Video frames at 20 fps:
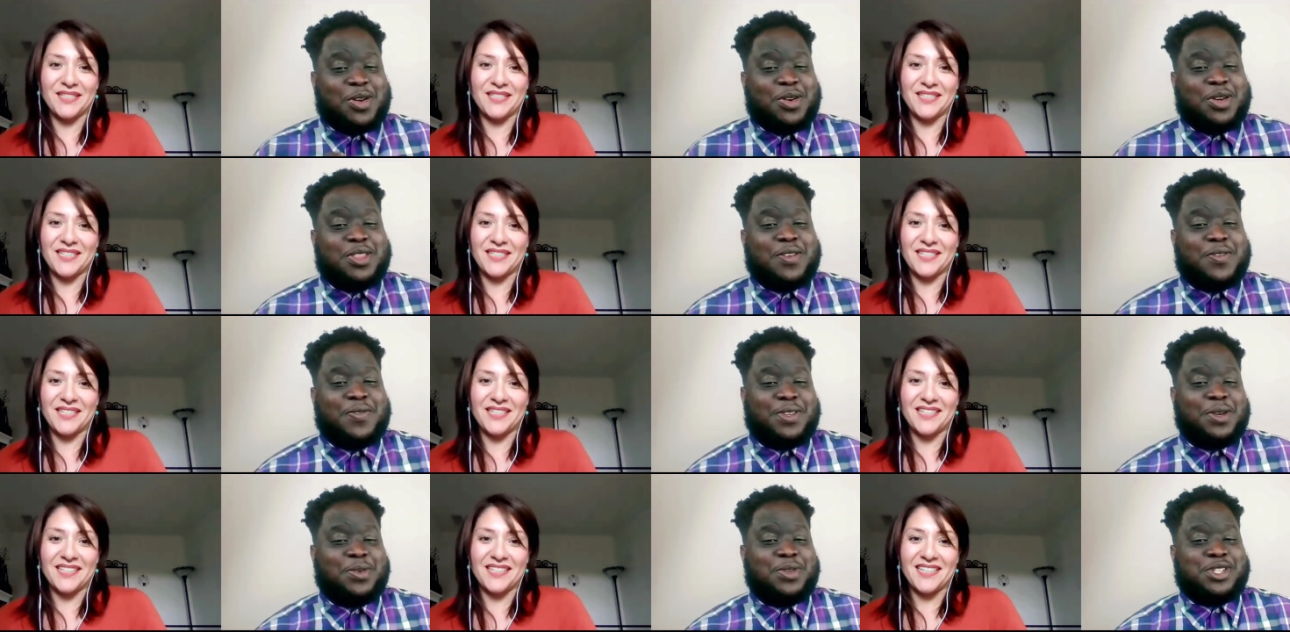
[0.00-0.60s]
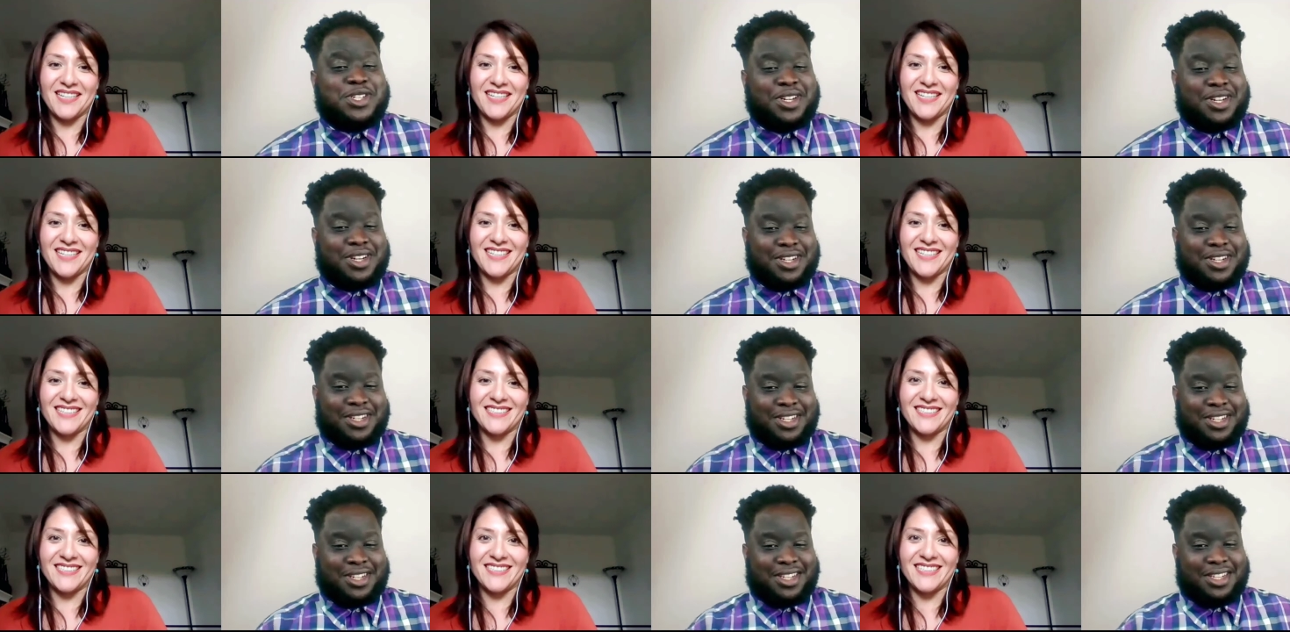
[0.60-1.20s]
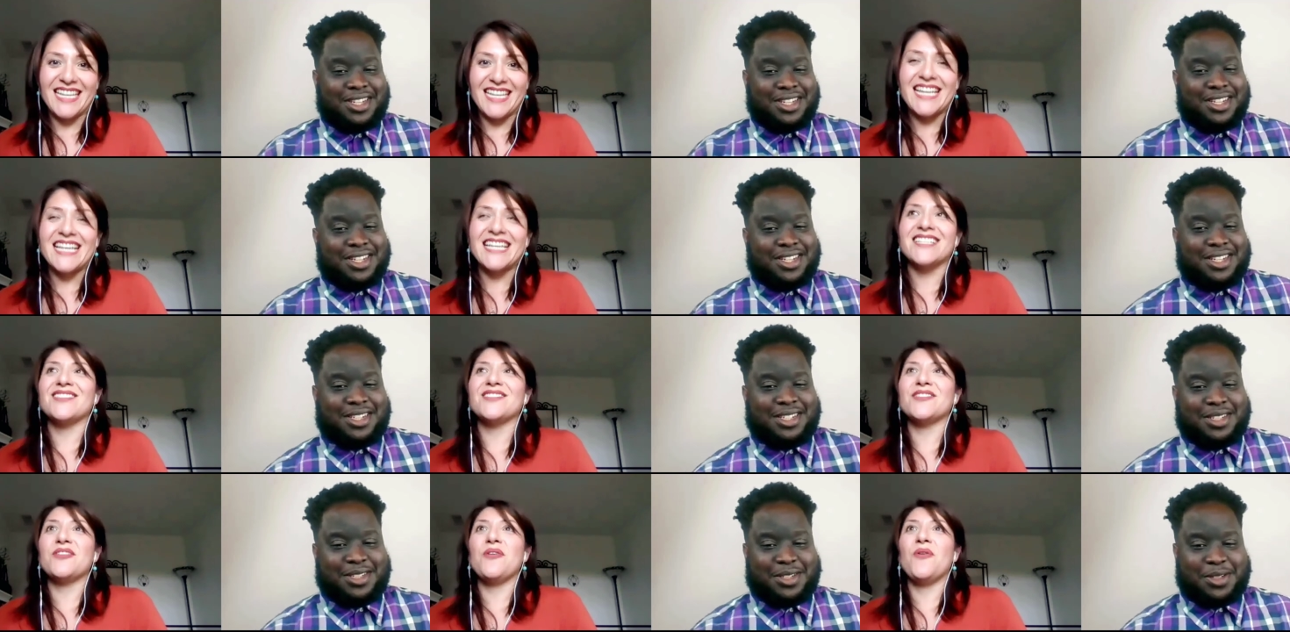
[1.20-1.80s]
Speaker 1: on in the future?
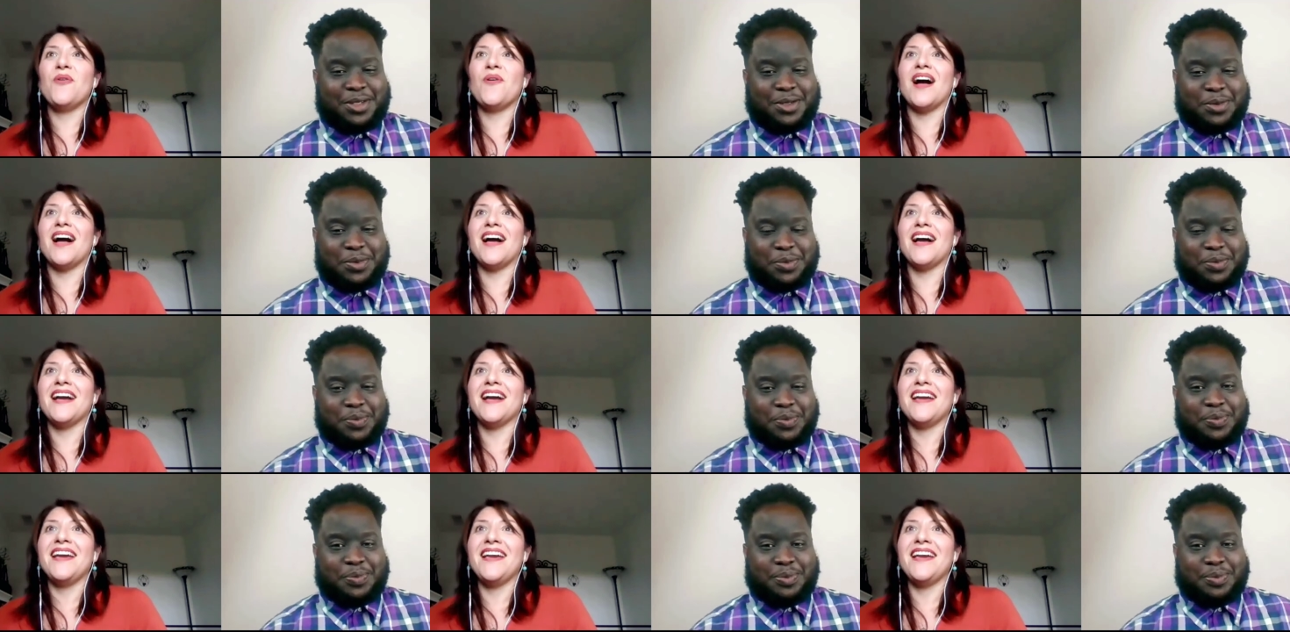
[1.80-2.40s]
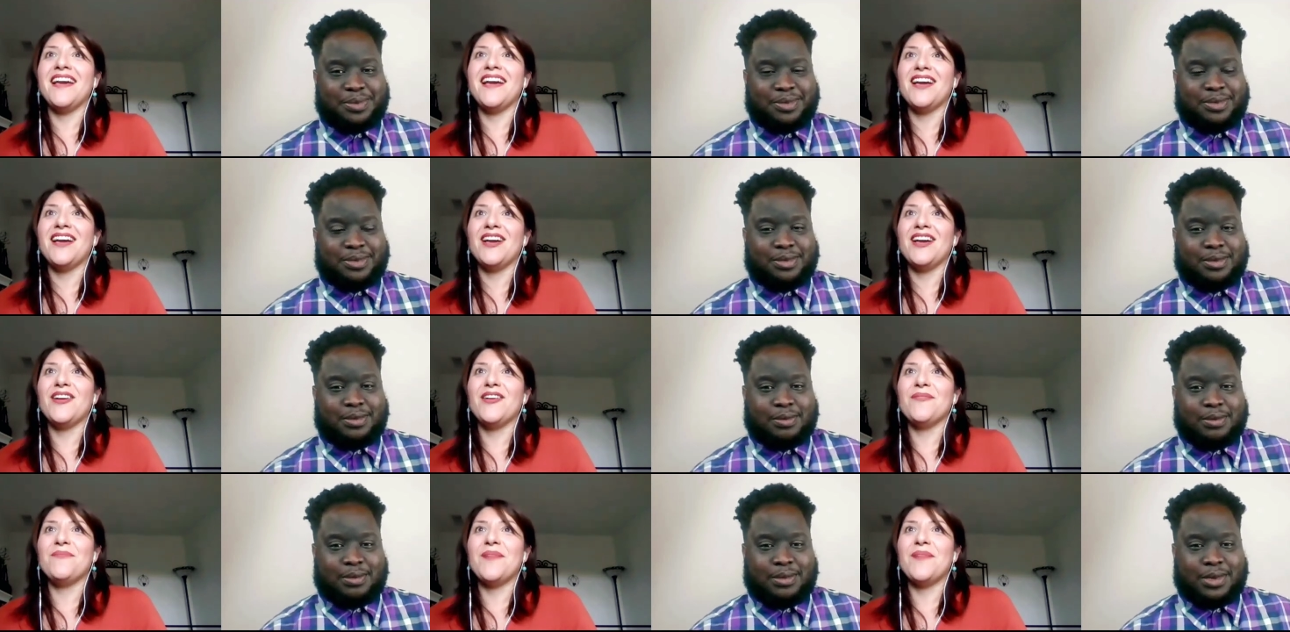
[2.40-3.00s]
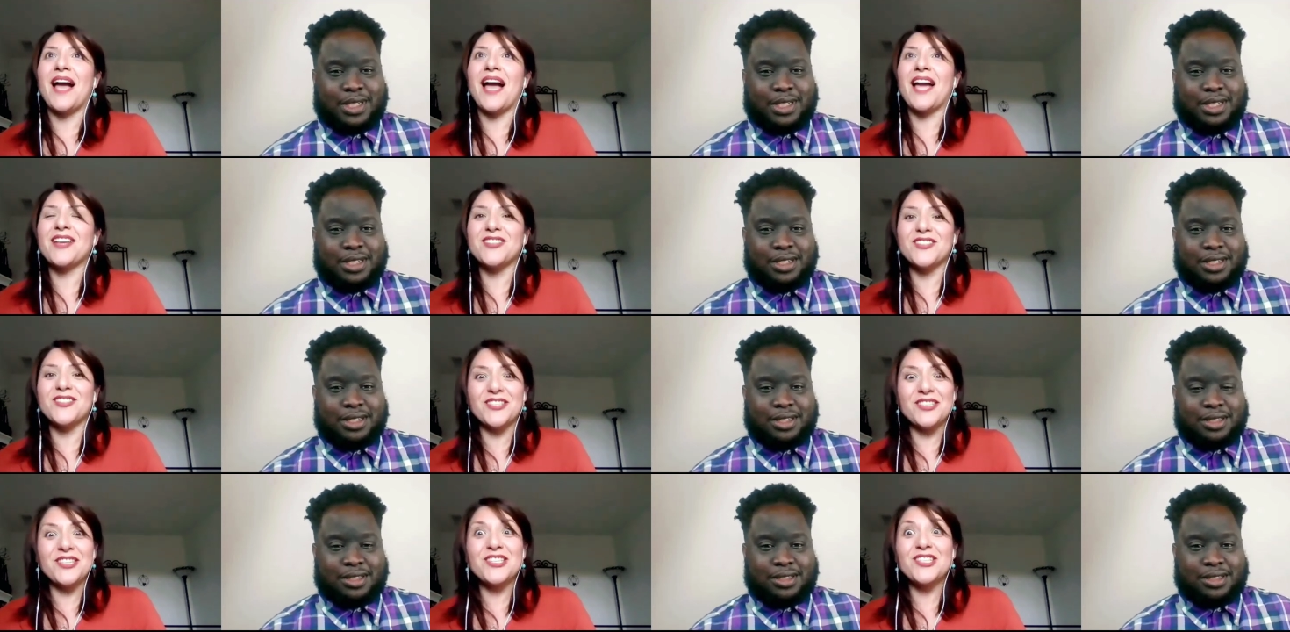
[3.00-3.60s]
Speaker 2: So I am
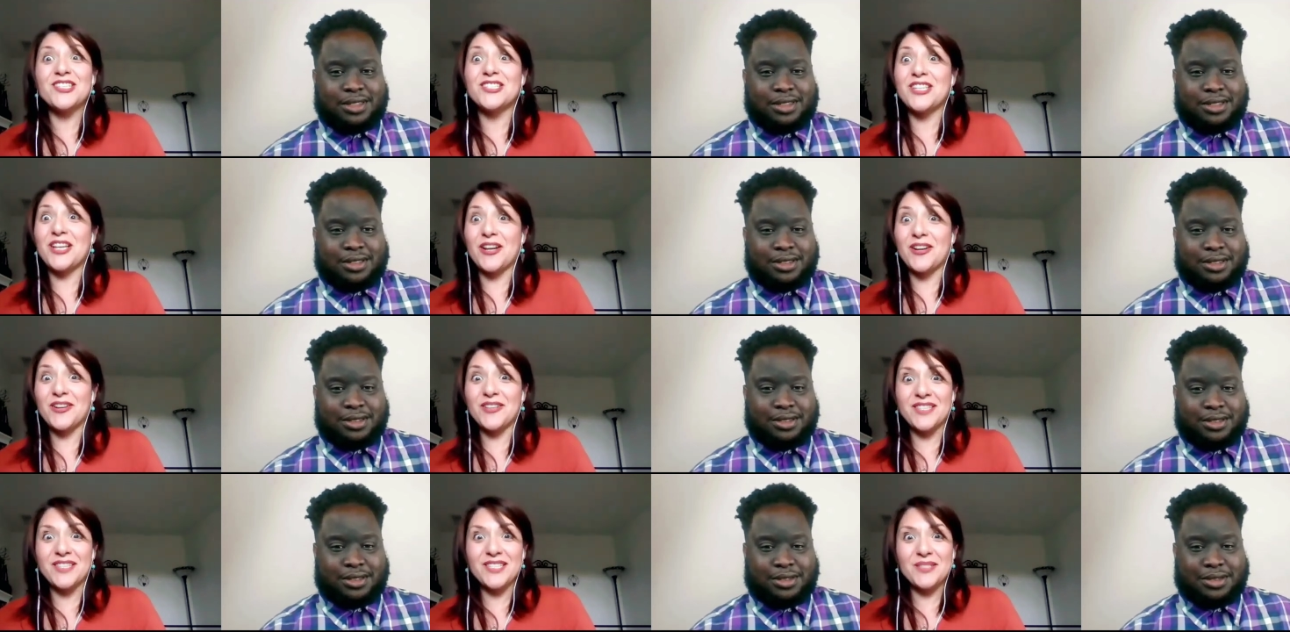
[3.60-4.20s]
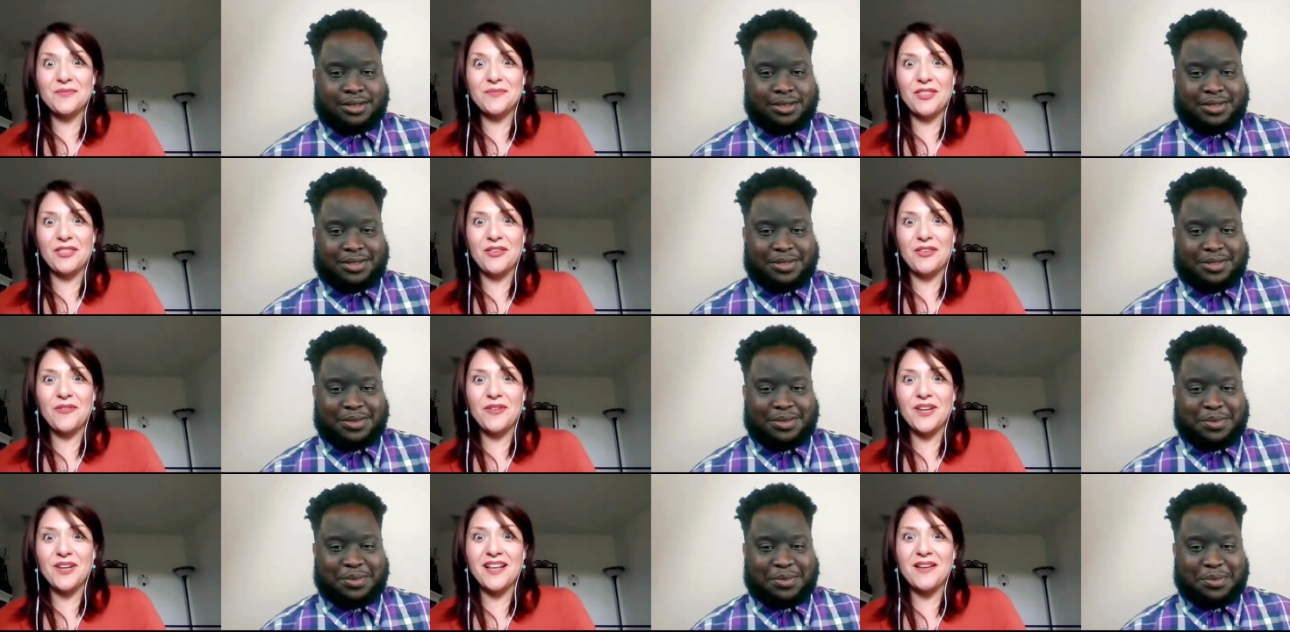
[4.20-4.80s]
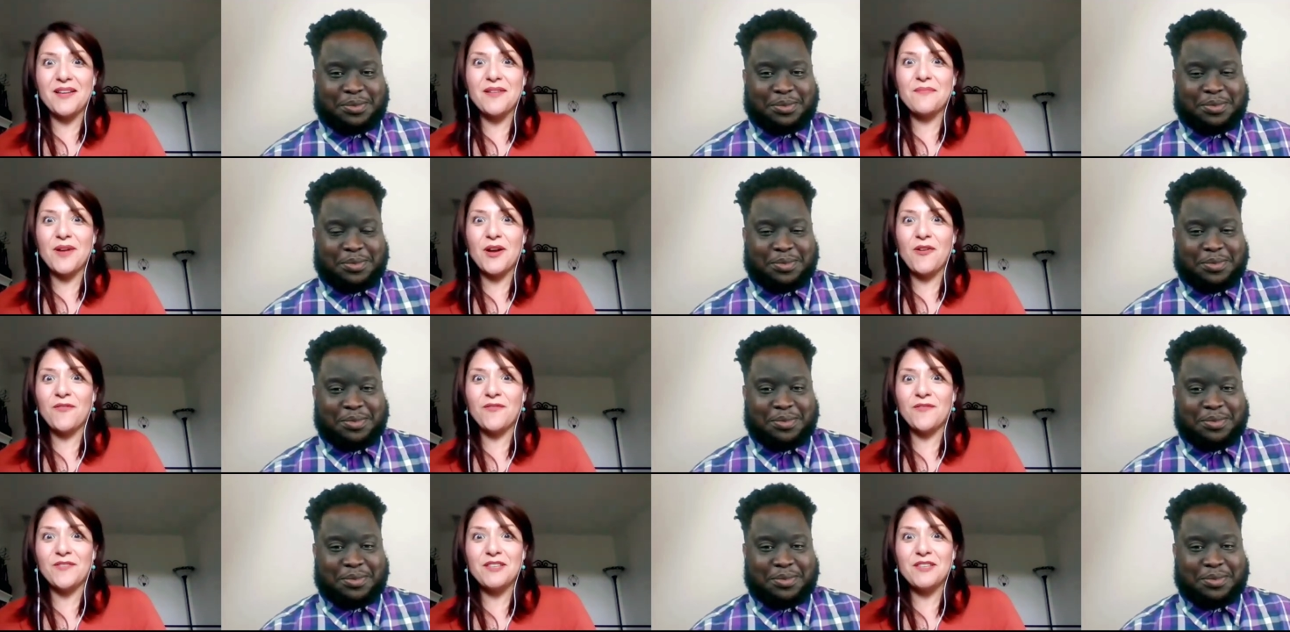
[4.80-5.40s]
actually shared this with you, and, and
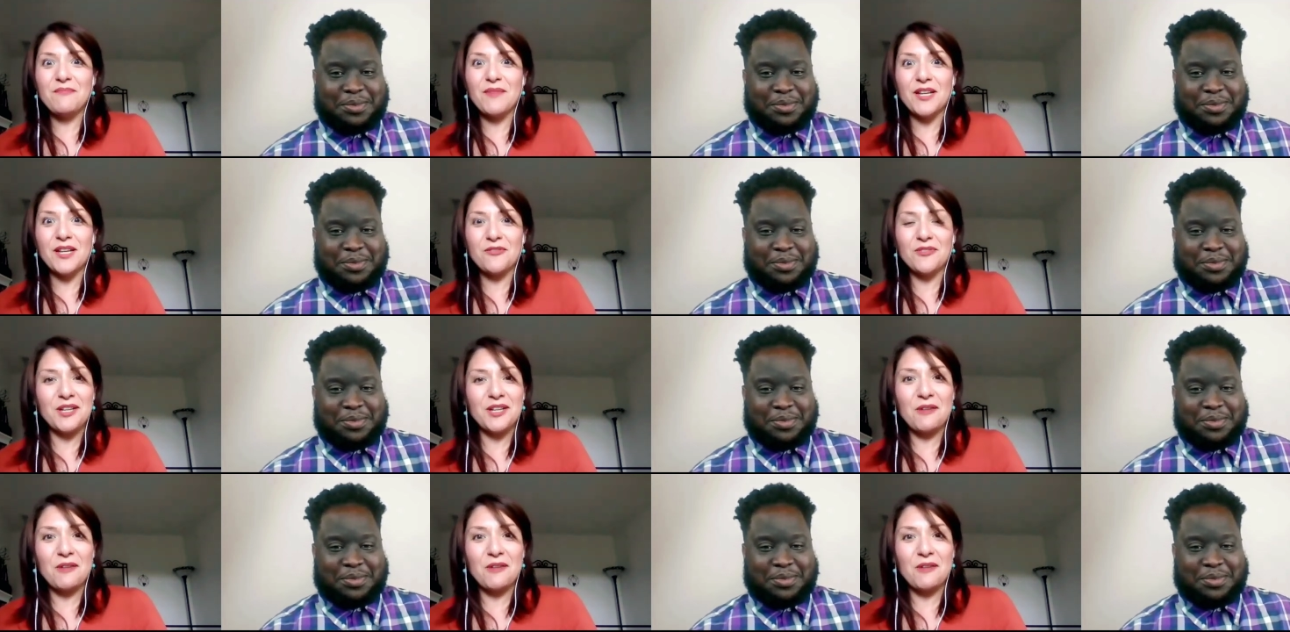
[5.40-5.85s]
hopefully Michael and I